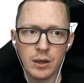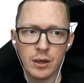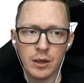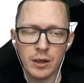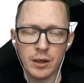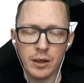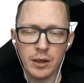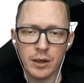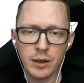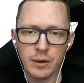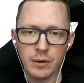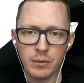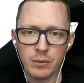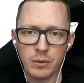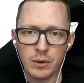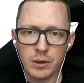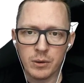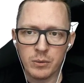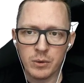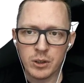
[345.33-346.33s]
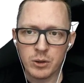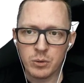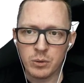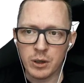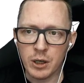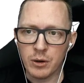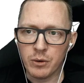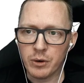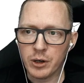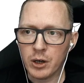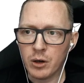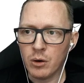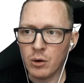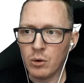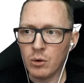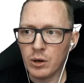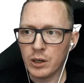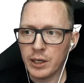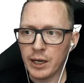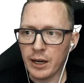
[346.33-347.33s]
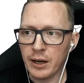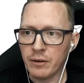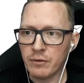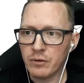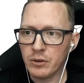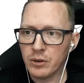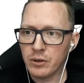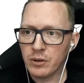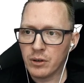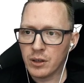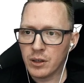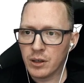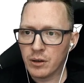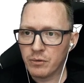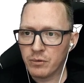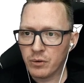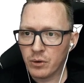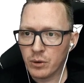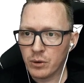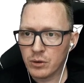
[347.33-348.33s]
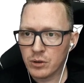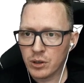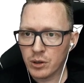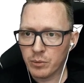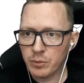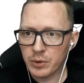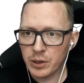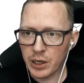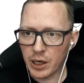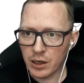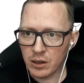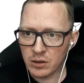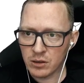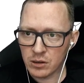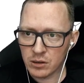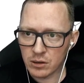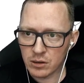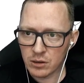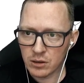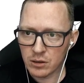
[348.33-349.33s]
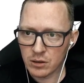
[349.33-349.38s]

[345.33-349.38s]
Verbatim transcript: uh, w which will record everything that Photoshop does,